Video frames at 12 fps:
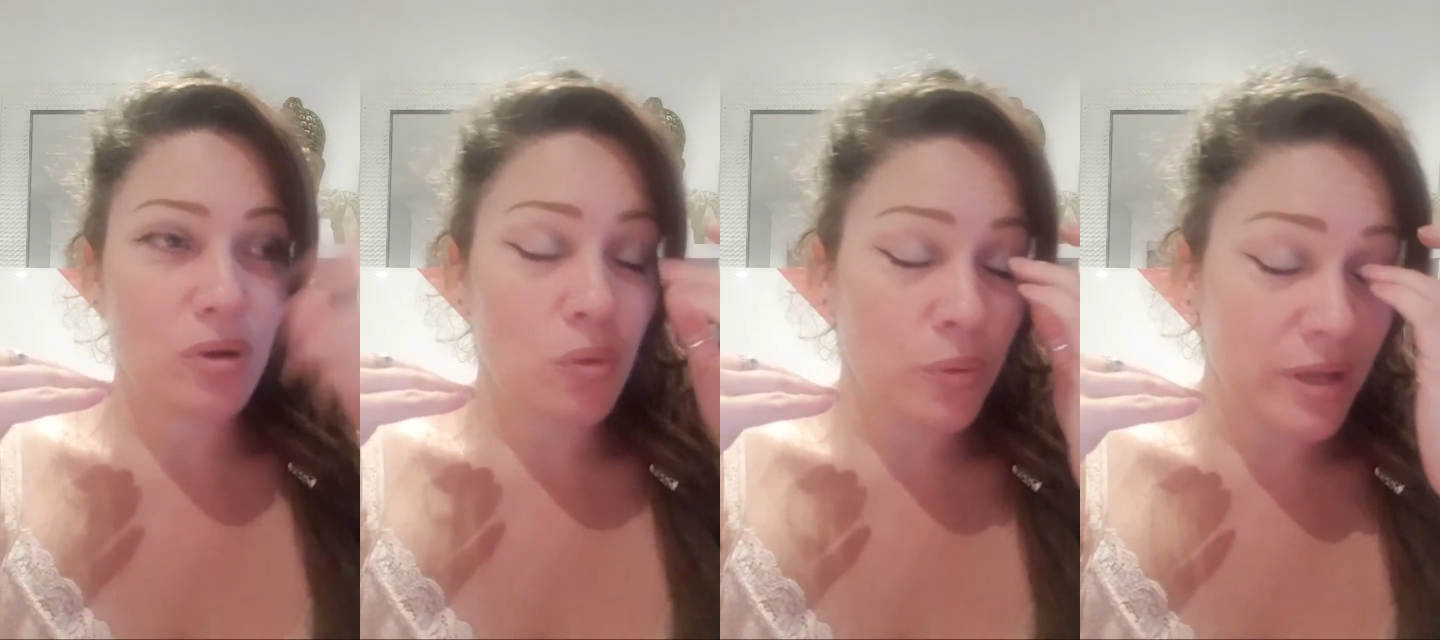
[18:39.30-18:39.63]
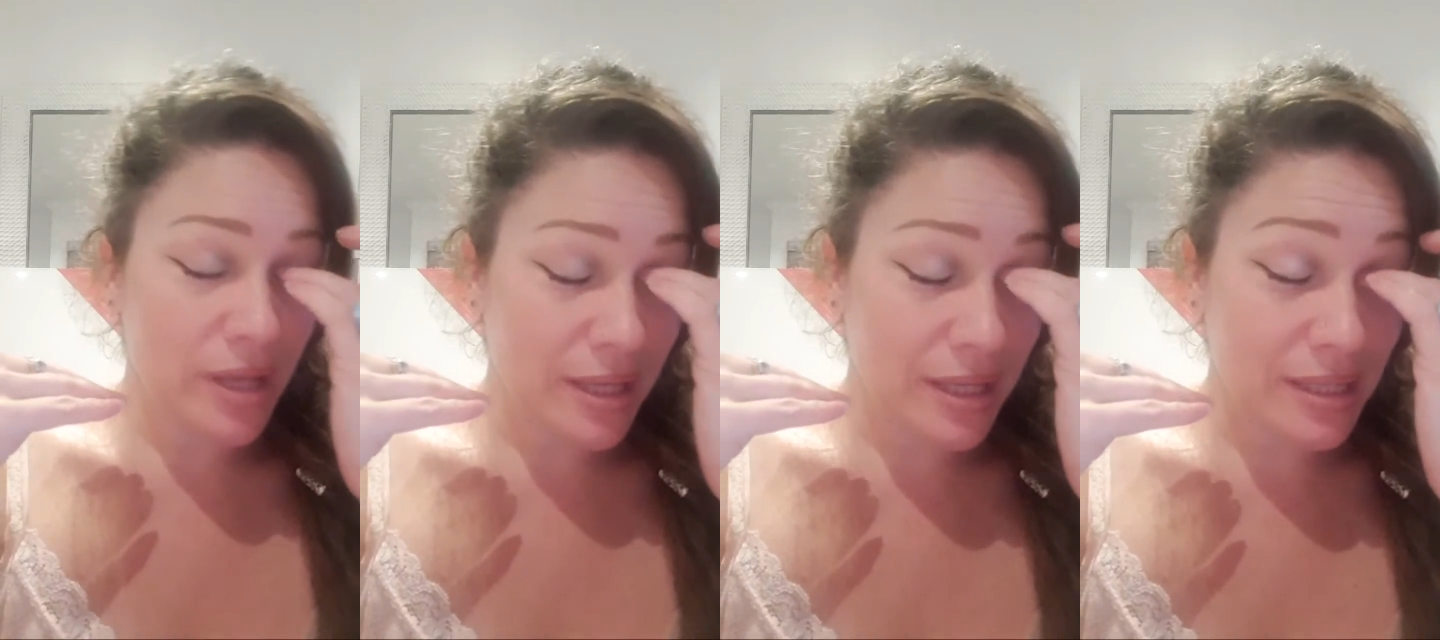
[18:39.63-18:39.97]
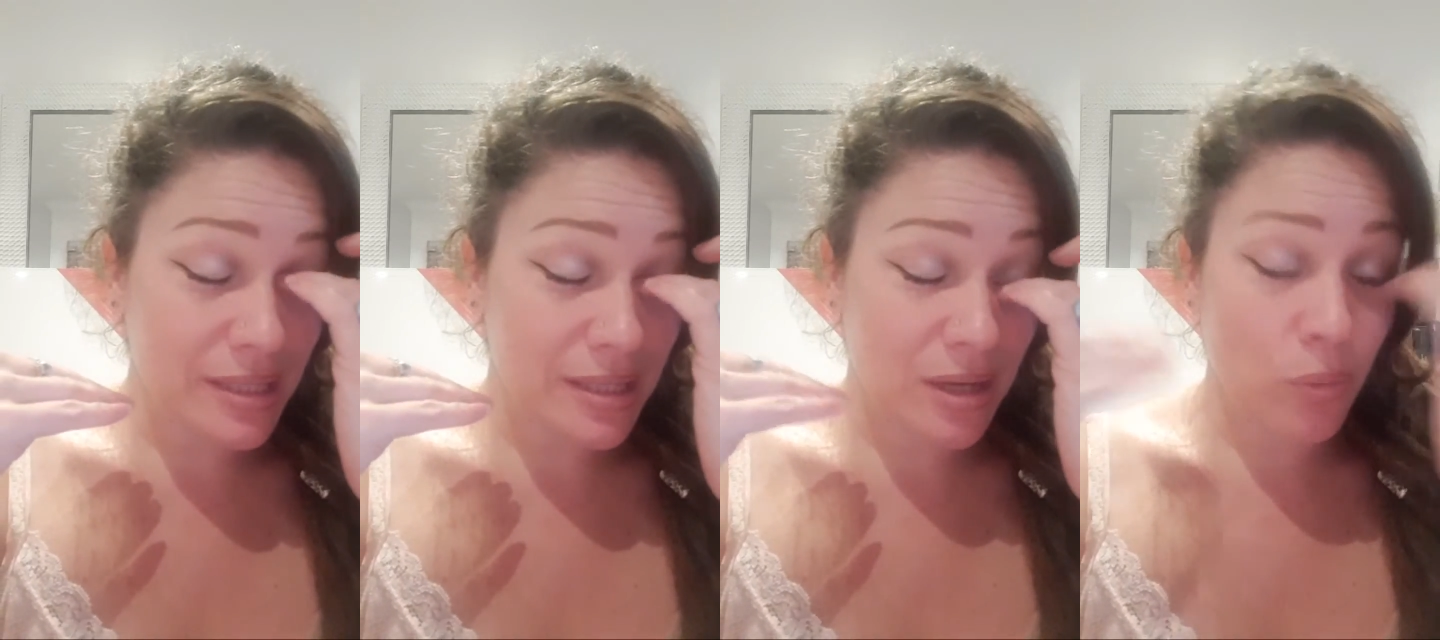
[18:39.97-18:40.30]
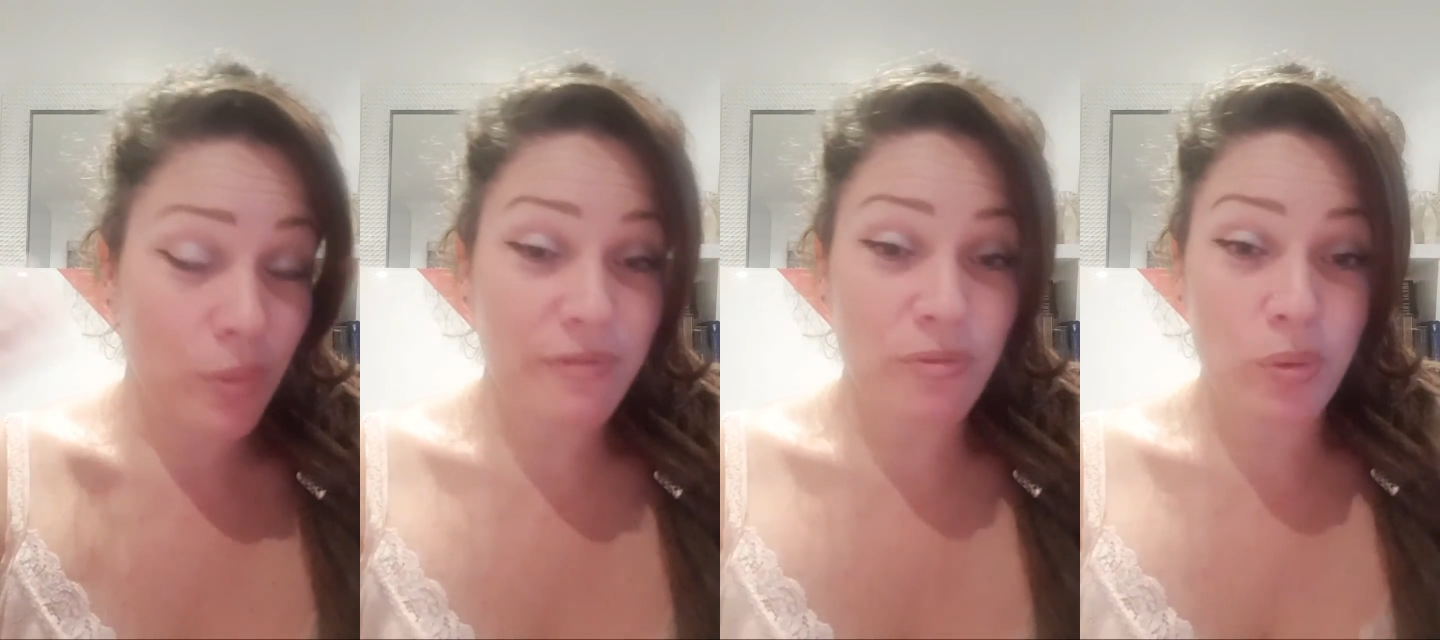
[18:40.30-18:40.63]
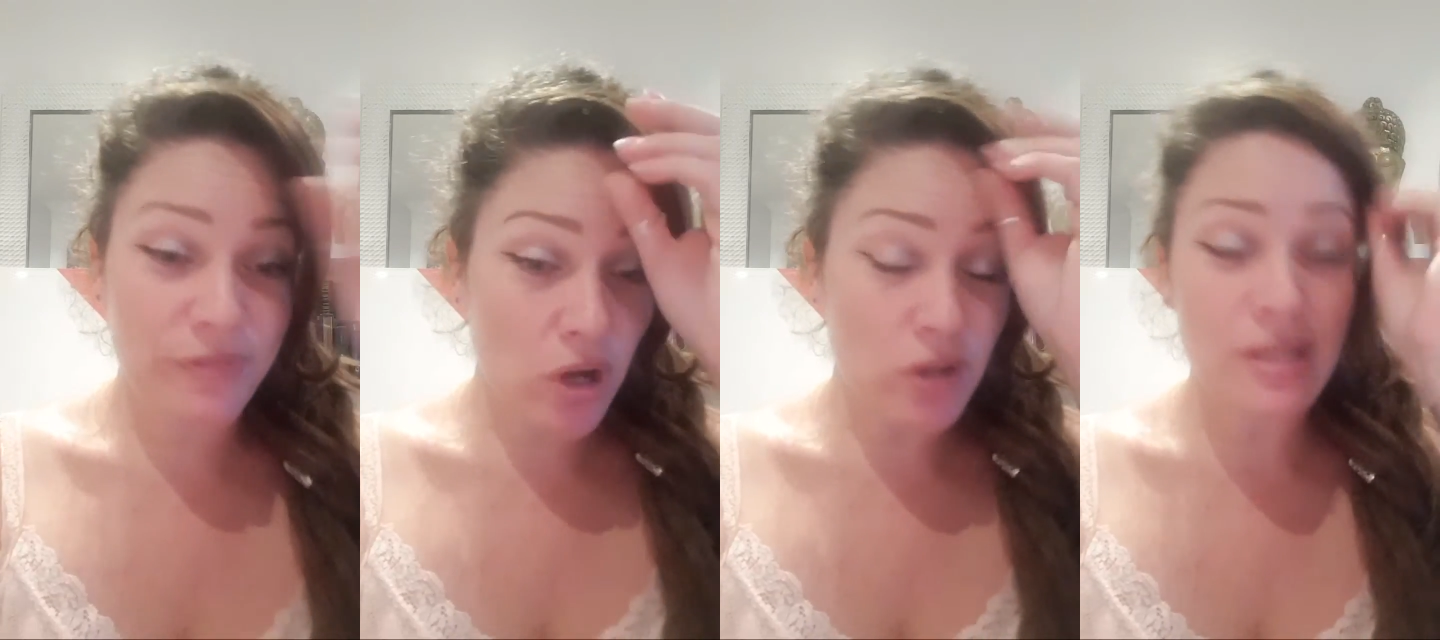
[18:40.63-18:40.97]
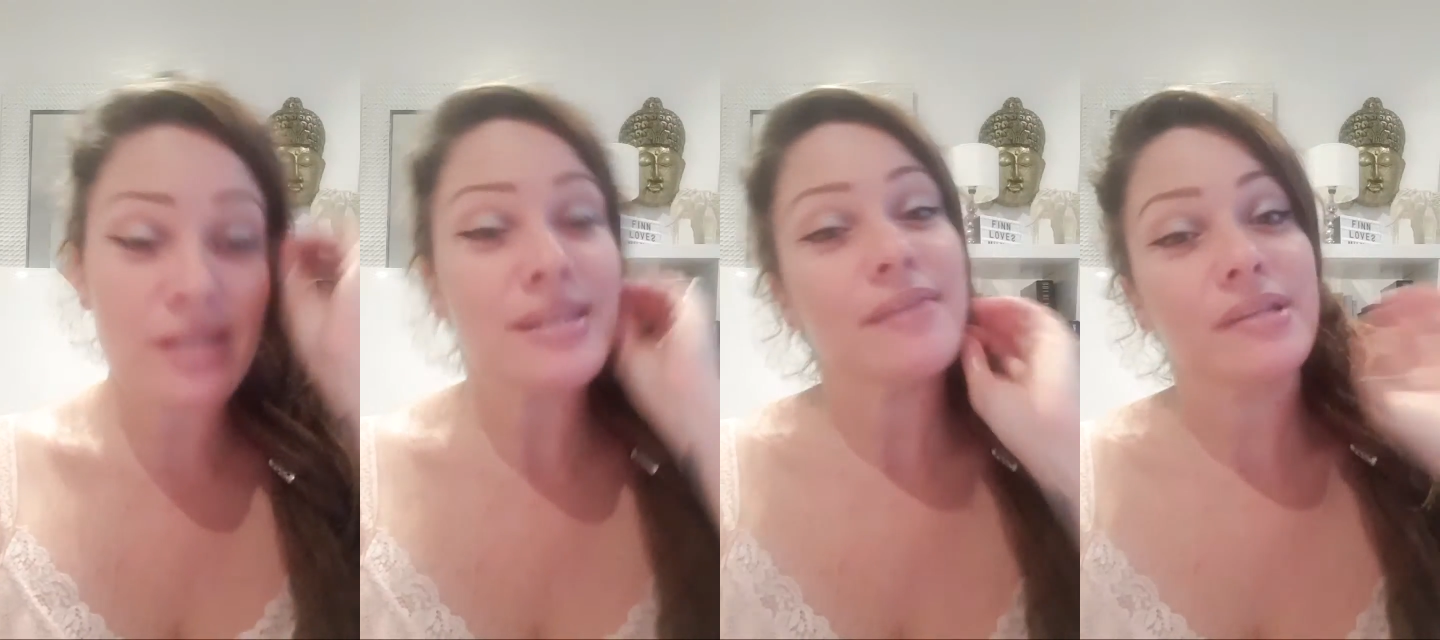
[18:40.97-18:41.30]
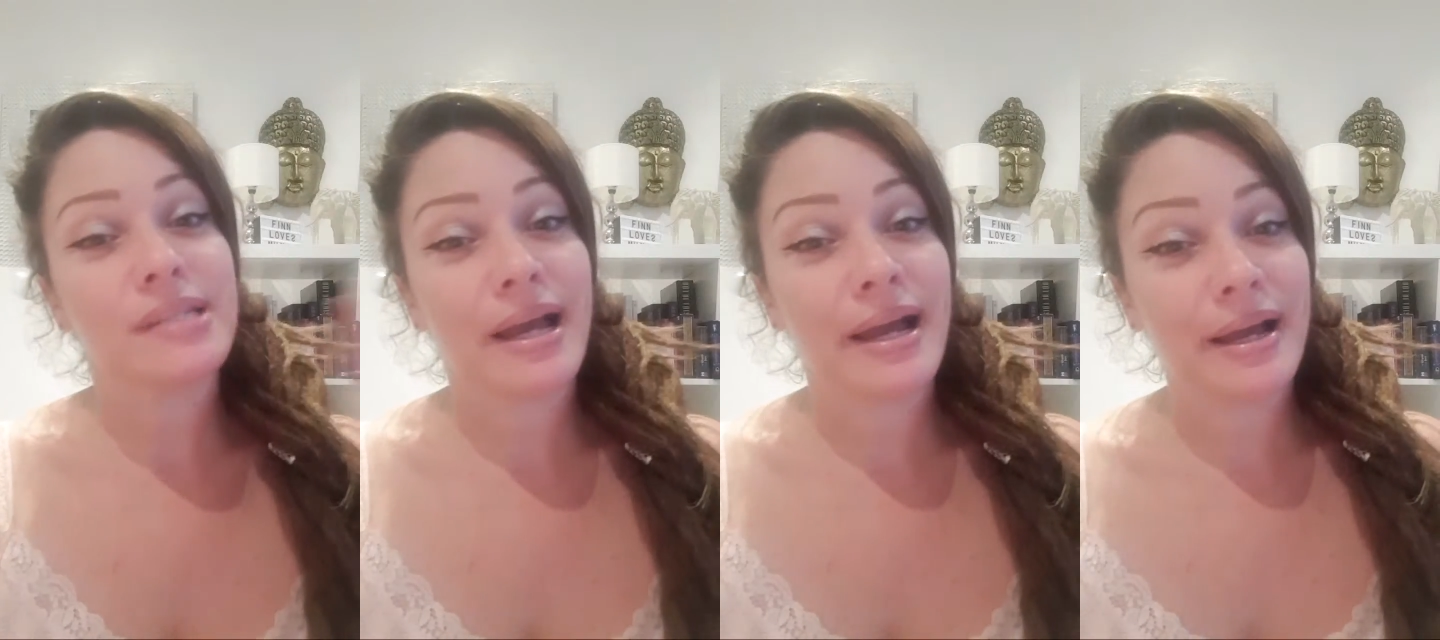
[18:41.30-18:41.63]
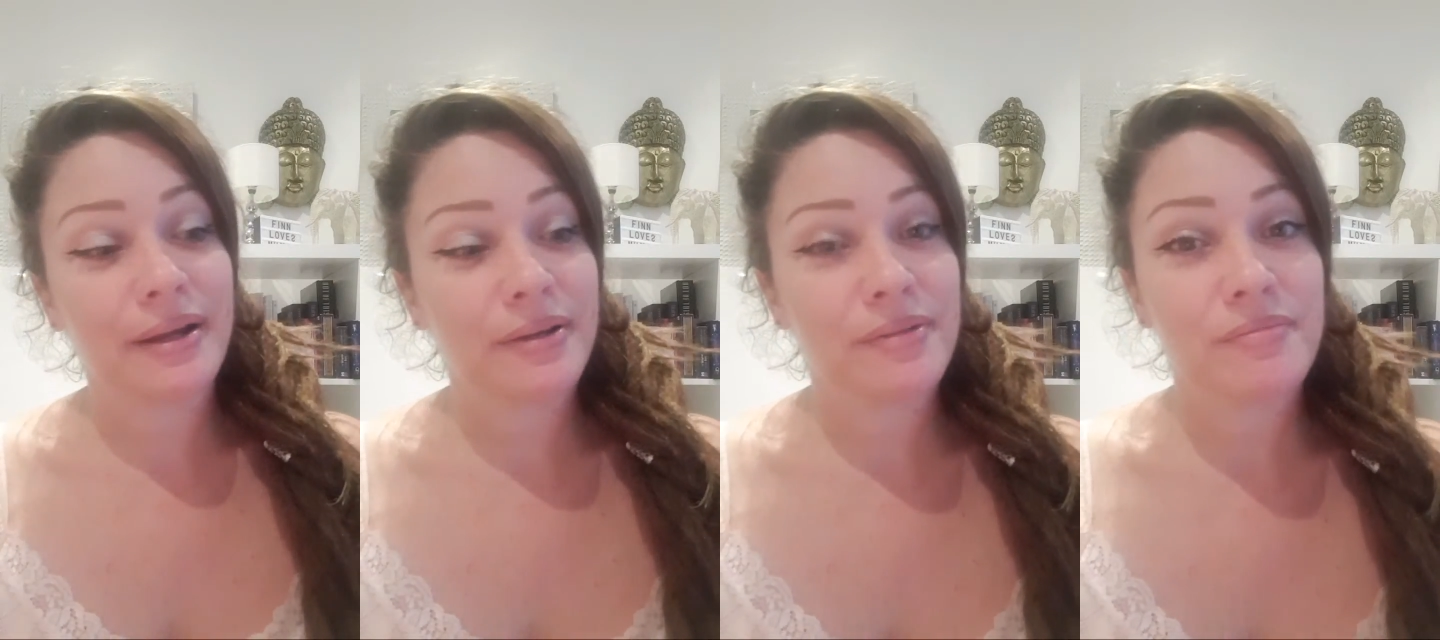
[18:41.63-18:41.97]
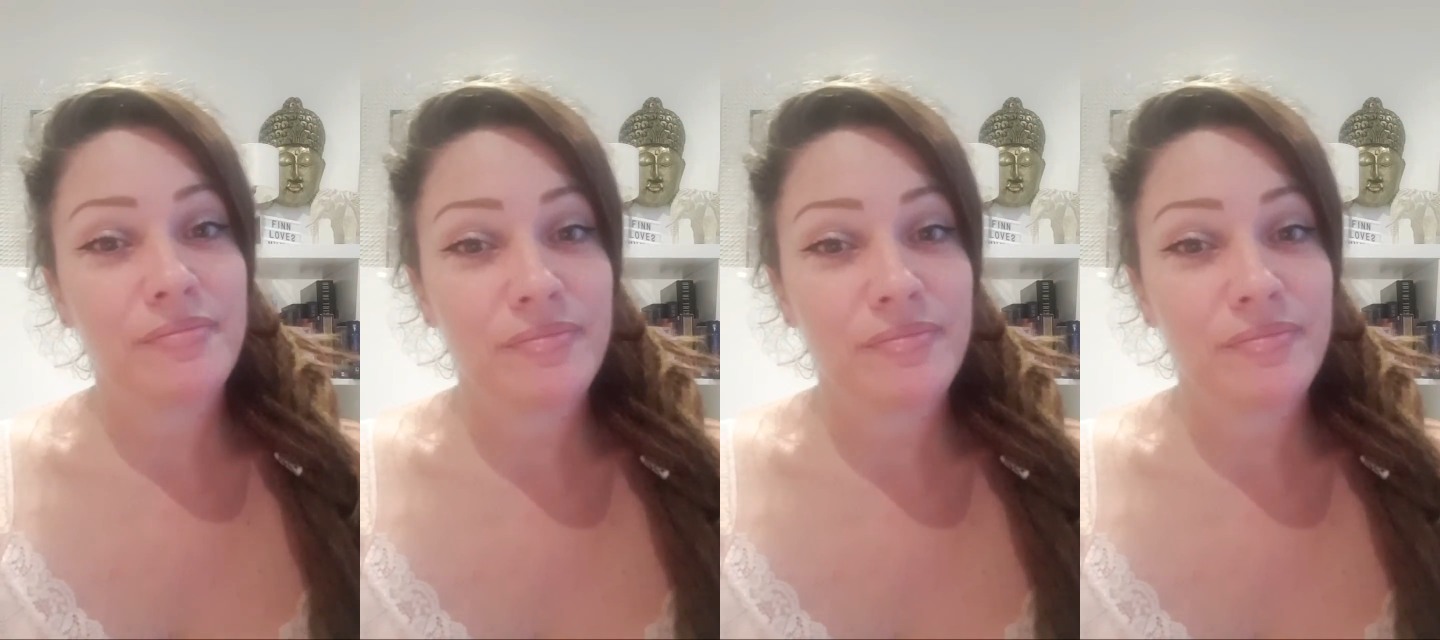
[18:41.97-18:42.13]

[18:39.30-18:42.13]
We've got to see the dark.